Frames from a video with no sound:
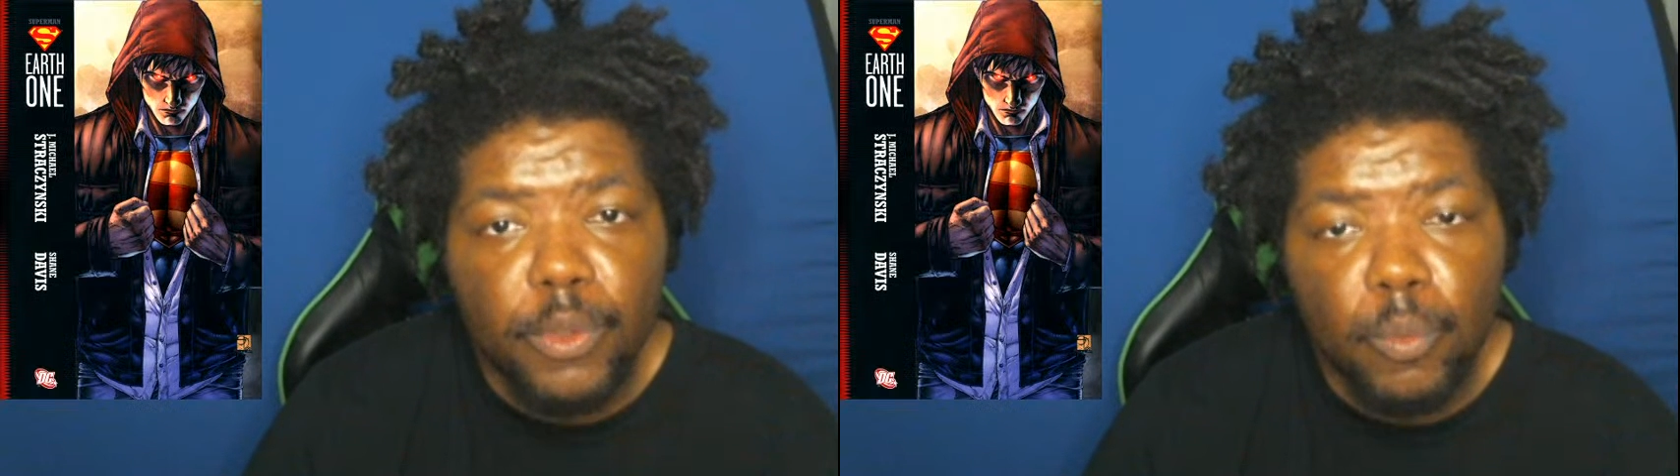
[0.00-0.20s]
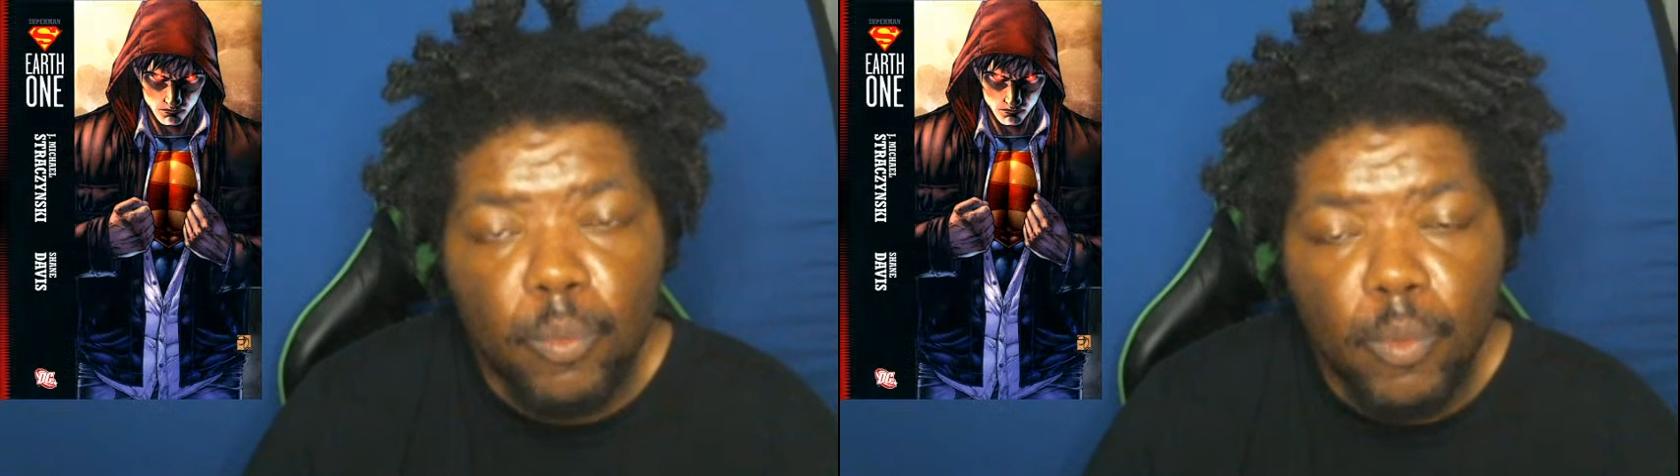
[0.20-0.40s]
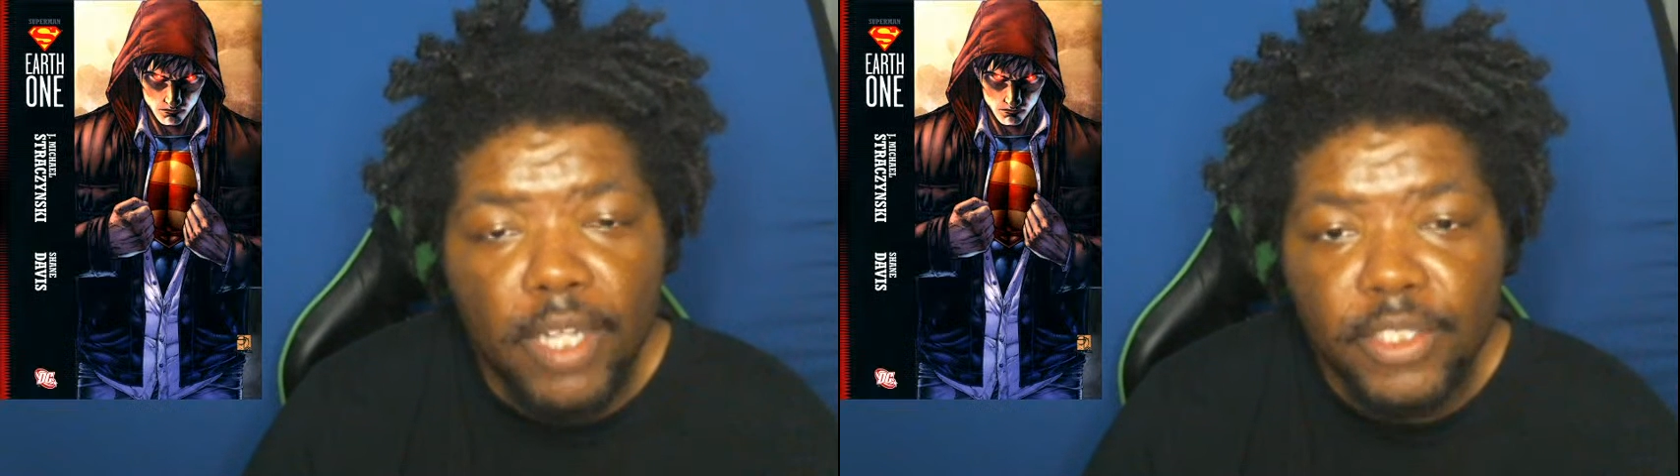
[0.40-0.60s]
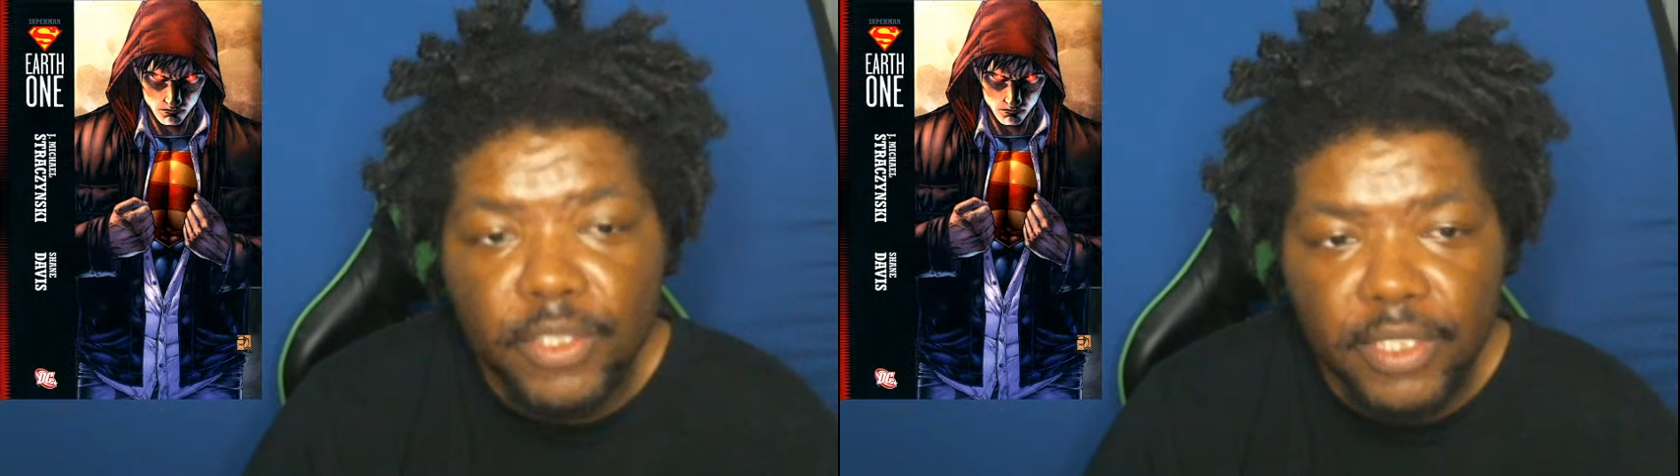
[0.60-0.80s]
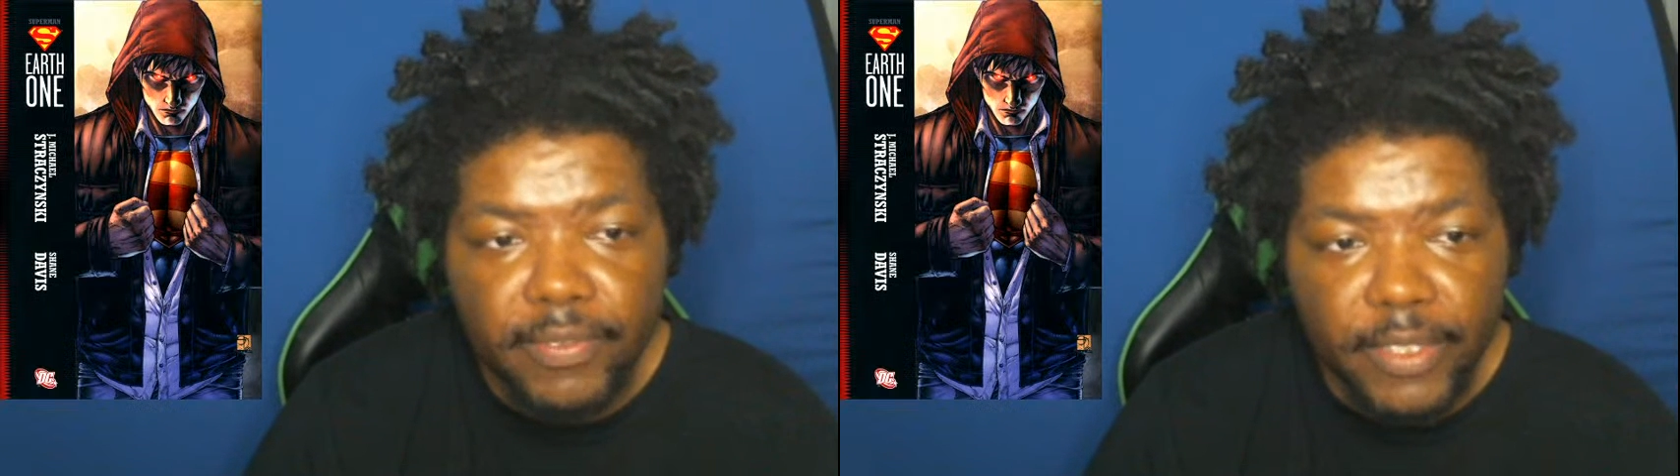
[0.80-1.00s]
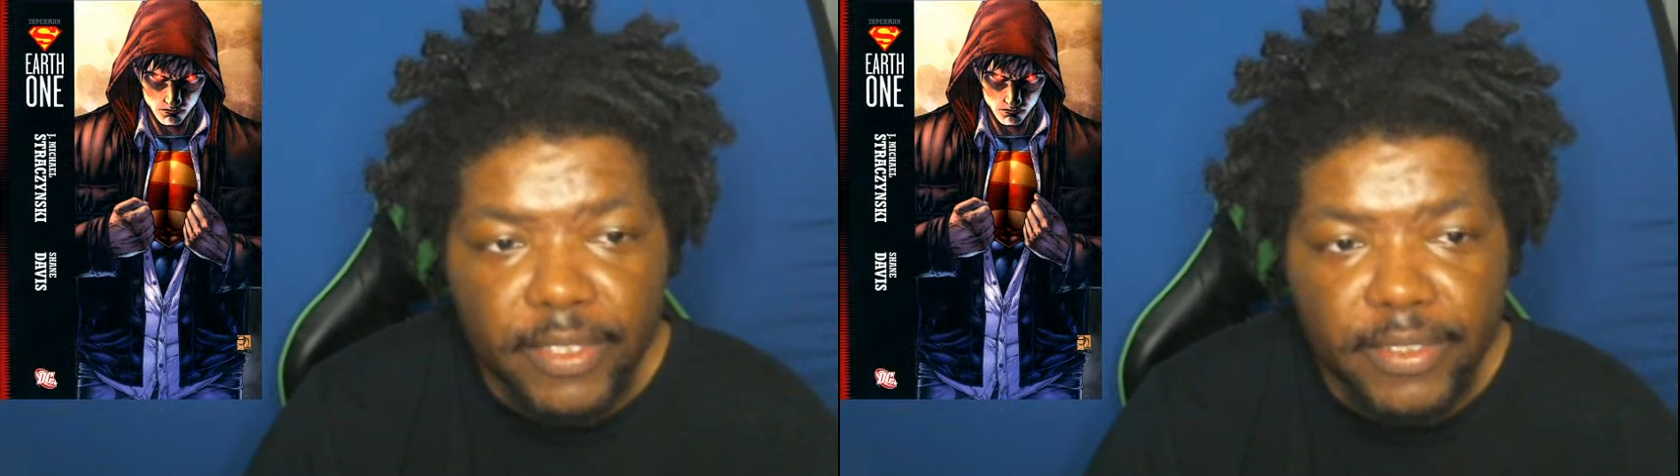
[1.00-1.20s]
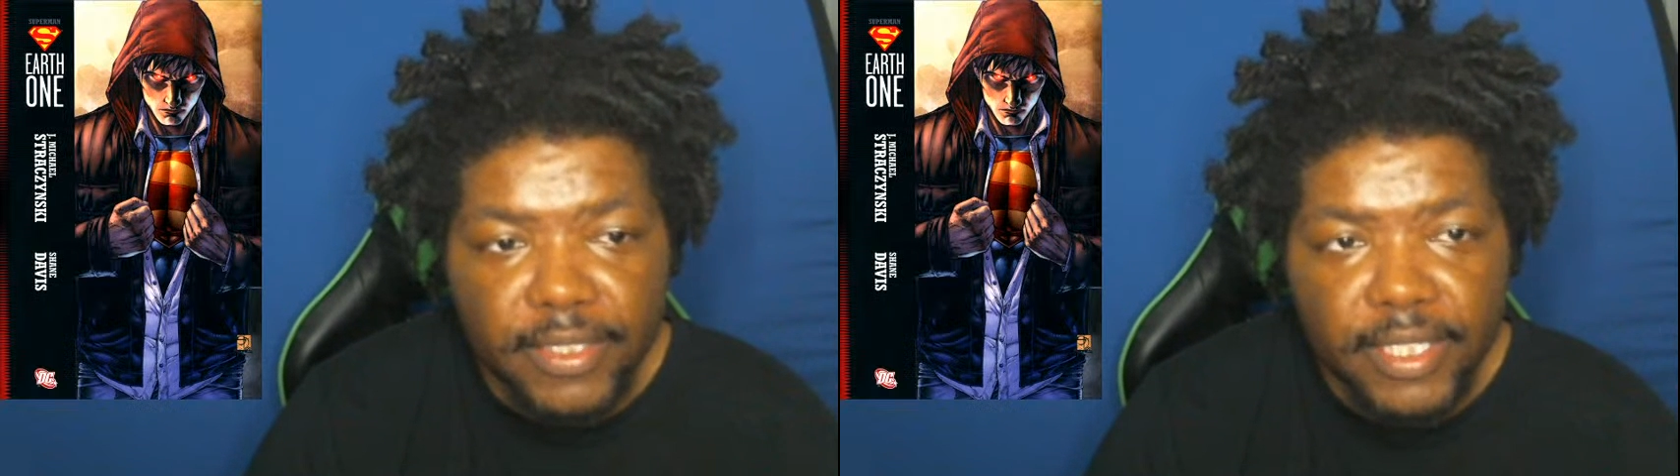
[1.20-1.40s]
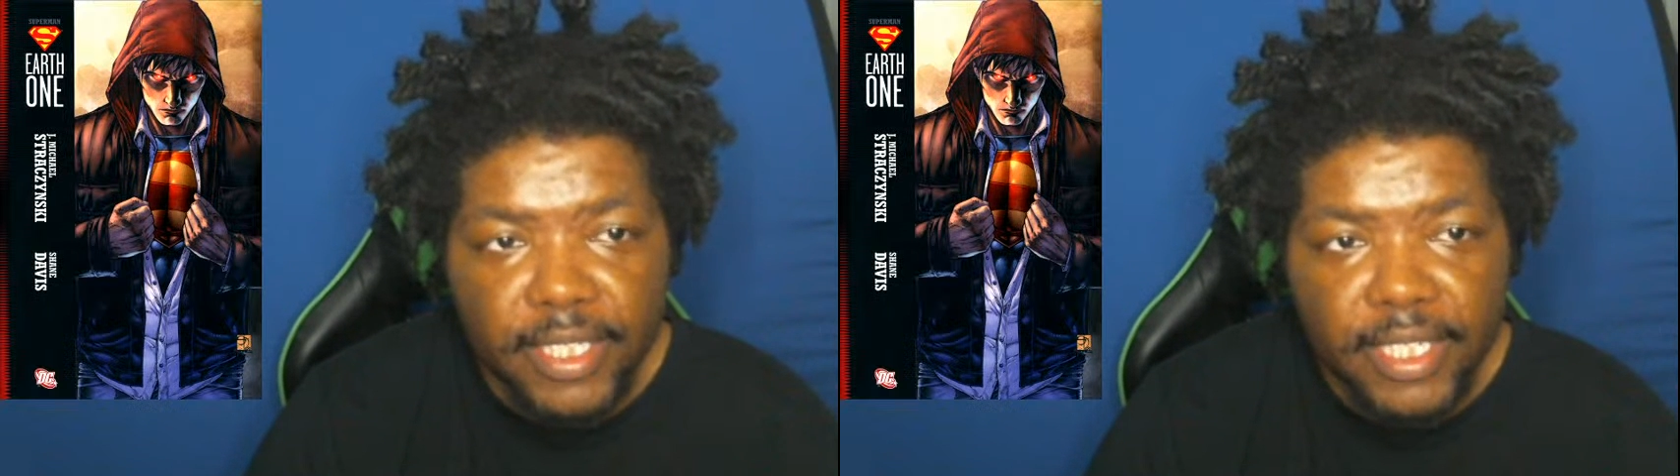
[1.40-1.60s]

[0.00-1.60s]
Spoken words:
One universe.